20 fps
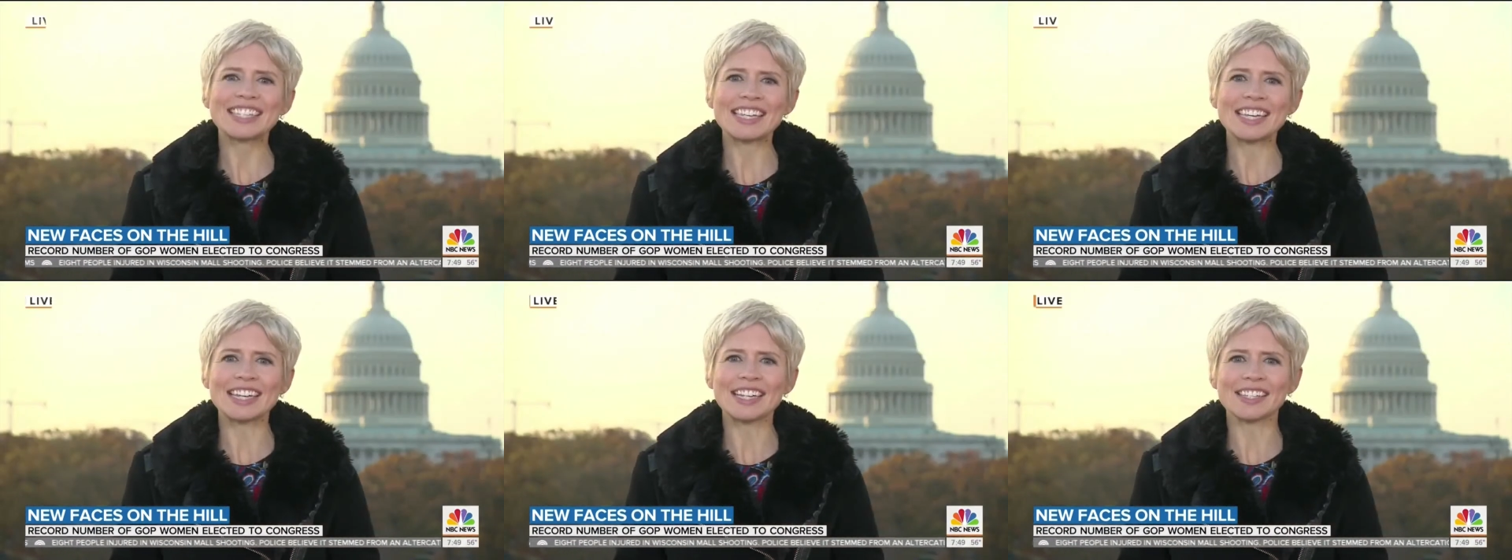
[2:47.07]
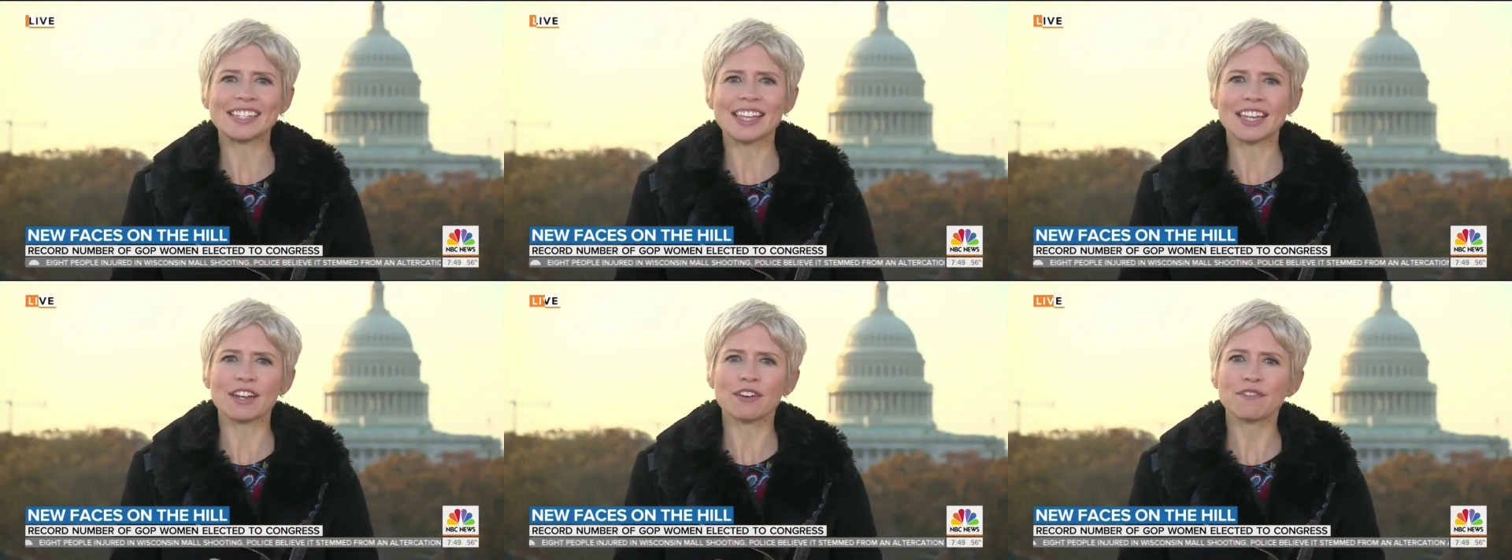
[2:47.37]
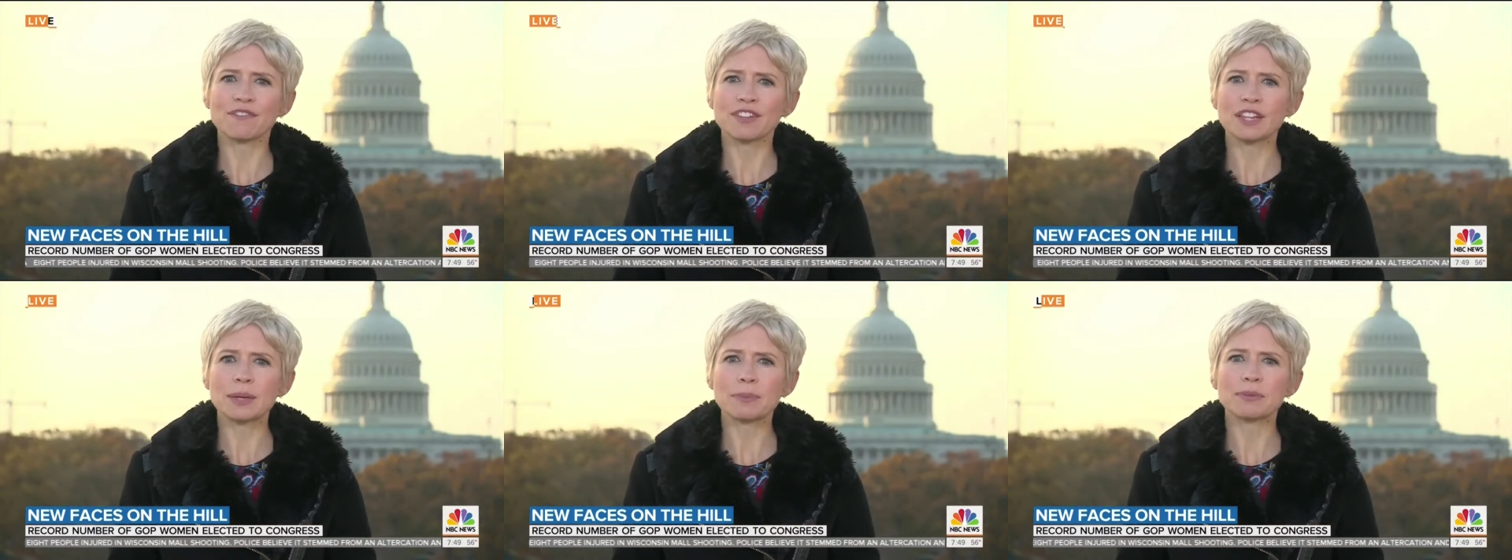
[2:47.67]
seats that
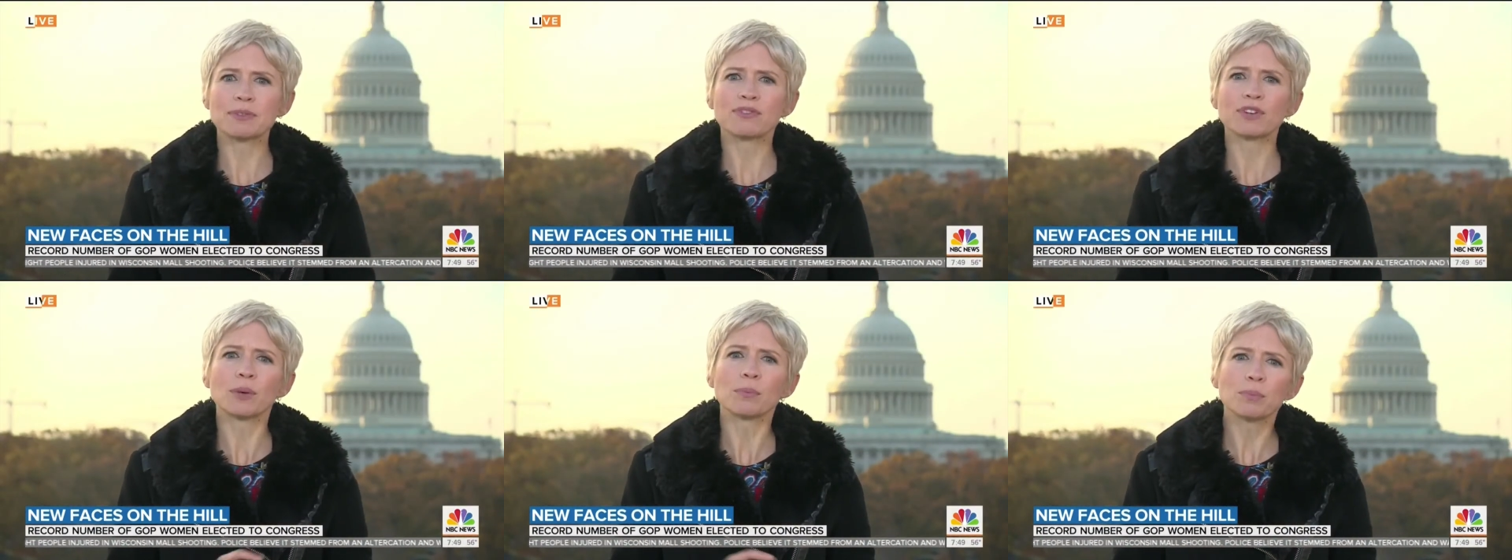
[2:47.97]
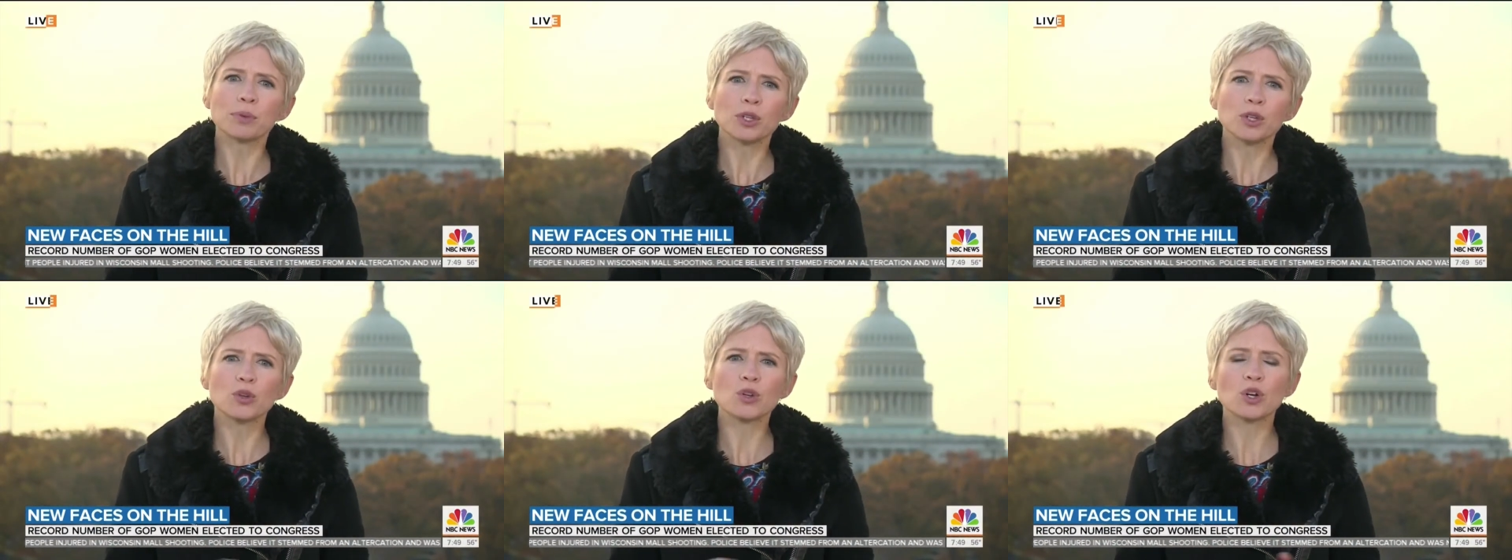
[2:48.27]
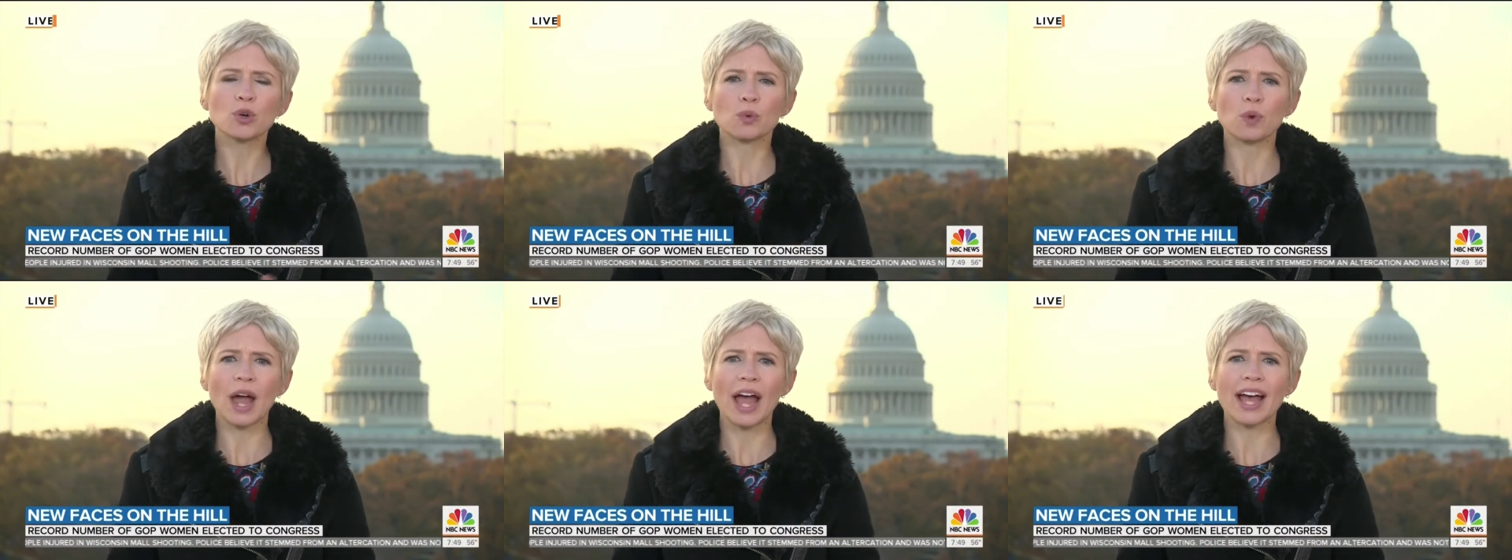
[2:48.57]
have flipped from blue
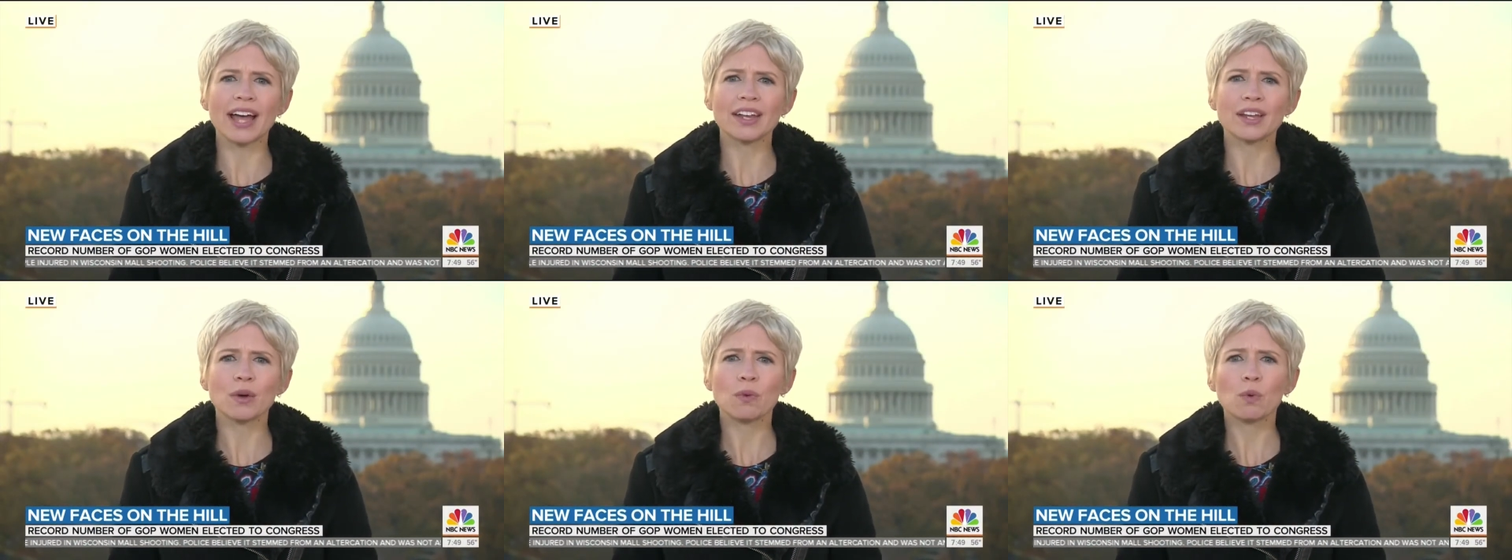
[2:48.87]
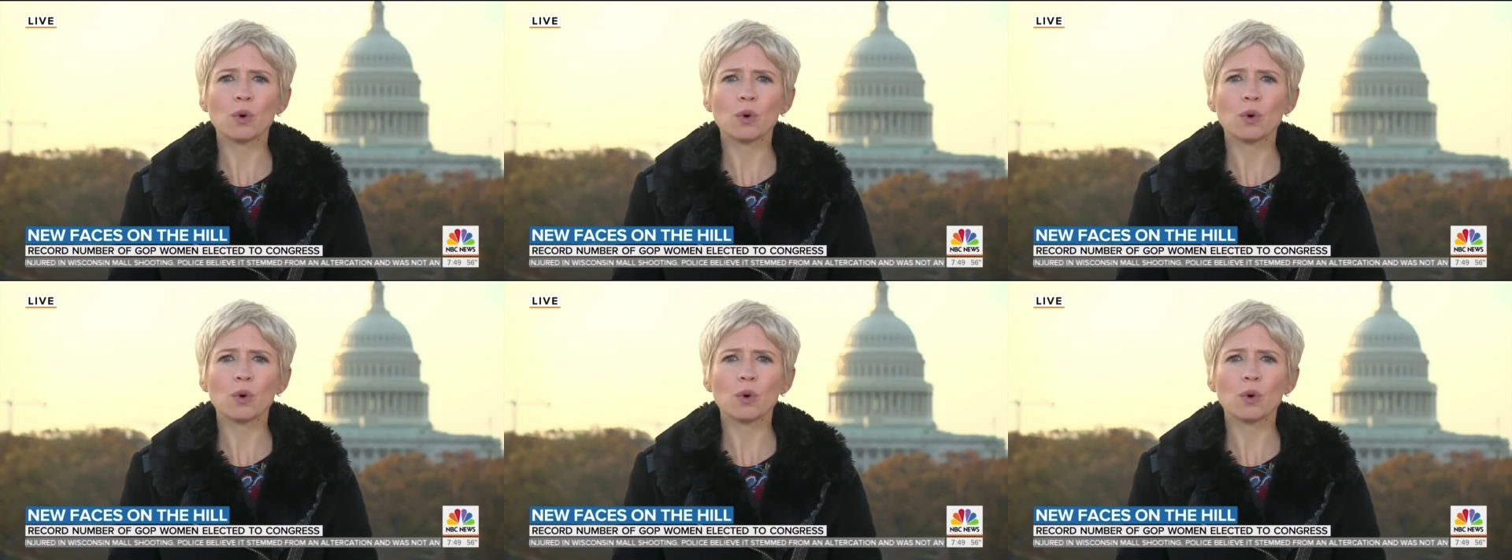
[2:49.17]
to red